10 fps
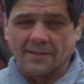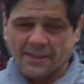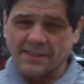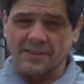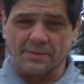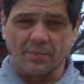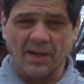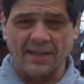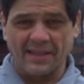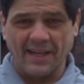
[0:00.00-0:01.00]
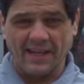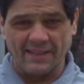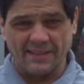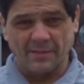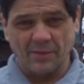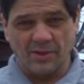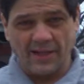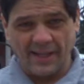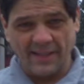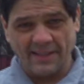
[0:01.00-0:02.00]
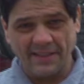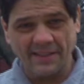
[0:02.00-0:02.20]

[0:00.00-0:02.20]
This is podcast number 8.